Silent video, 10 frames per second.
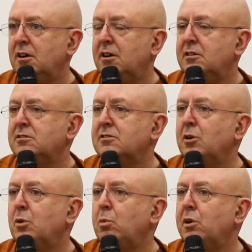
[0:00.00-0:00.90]
And it's
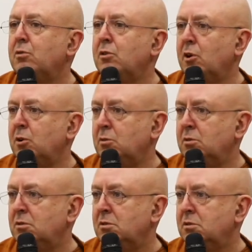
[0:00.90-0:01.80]
so well known.
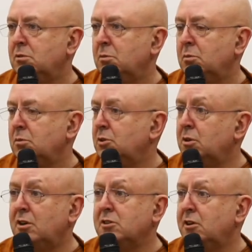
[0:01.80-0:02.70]

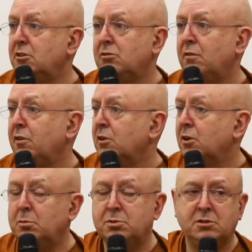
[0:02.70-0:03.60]
You ask any traffic
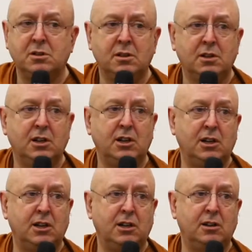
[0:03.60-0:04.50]
cops
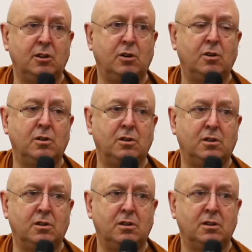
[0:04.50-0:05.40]
here in Hong
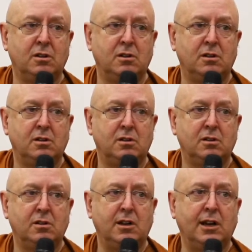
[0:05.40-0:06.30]
Kong,
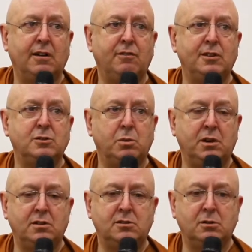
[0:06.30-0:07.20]
they have these
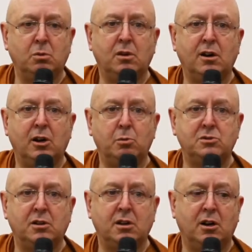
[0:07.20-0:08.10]
witnesses. What colour
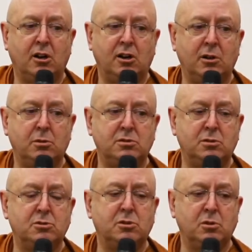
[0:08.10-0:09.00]
was the car? There was
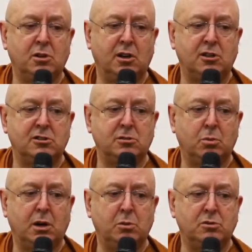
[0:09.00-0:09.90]
two cars.
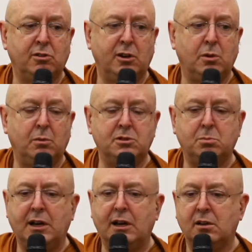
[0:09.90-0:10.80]
One was red, one was
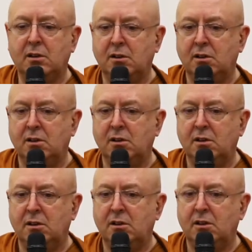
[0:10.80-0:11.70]
black.
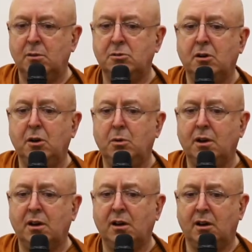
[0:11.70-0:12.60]
There was only
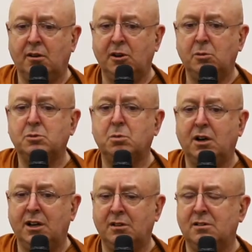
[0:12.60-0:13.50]
one car and it was
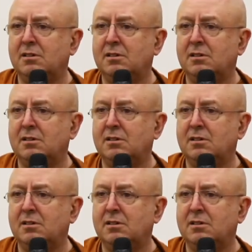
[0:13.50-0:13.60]
white.